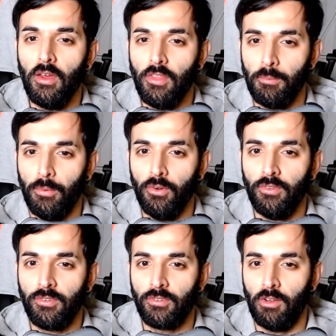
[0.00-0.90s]
The
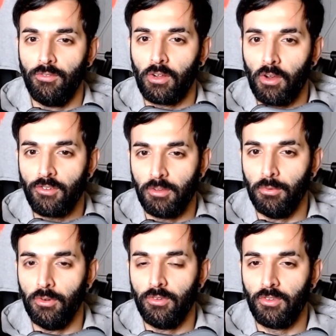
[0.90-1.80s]
buttons, I love the glossy
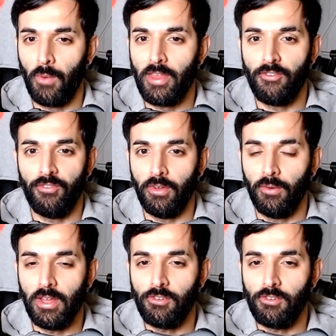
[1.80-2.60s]
buttons, the way they feel.